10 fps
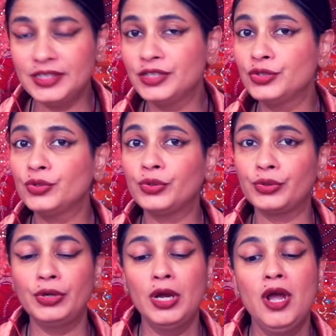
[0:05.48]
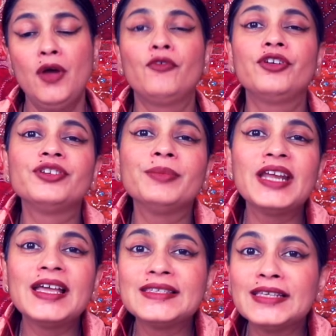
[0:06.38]
in store for
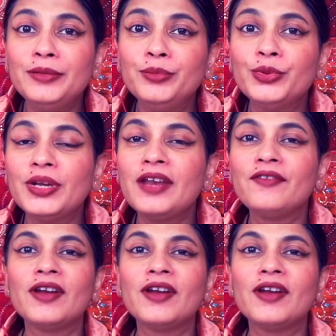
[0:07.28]
Gemini Sun, Moon and